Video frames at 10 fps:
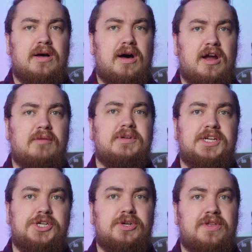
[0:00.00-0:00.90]

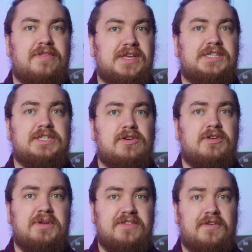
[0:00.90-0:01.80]
100% sure that this is going to
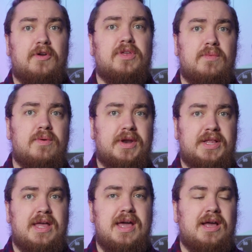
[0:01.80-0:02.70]
be the photo that we want
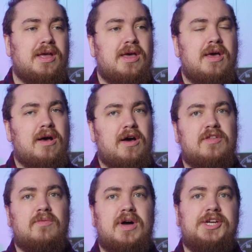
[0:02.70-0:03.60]
to take.
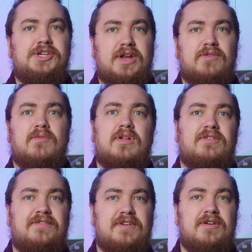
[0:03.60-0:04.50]
Otherwise, you get a roll
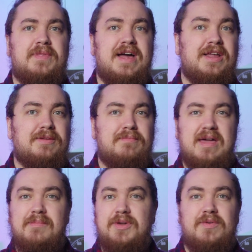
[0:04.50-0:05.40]
of film that
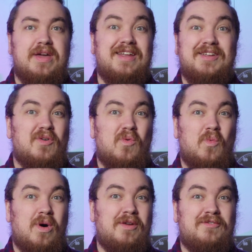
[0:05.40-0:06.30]
maybe you get
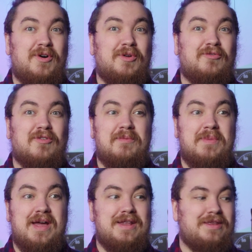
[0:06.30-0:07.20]
one photo from,
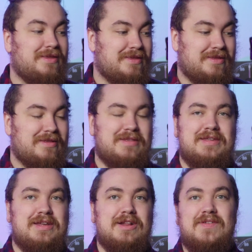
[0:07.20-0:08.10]
and
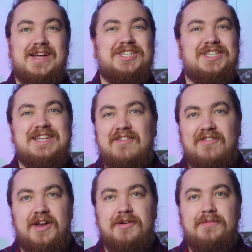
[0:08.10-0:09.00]
that's just not
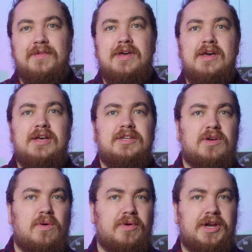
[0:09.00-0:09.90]
fun.
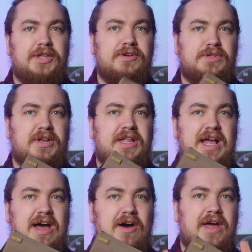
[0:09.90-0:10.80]
So what we're going to do is we're going to
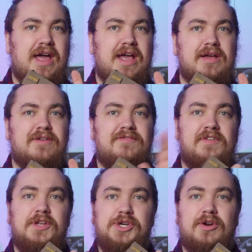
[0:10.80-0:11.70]
take out a
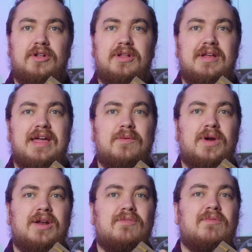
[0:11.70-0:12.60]
field journal, and we're
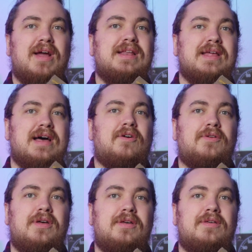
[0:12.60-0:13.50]
going to write down
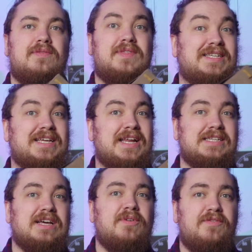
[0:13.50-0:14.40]
the settings
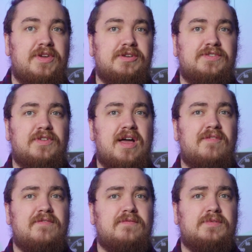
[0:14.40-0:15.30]
that we've used for that
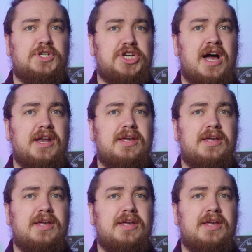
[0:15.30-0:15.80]
shot,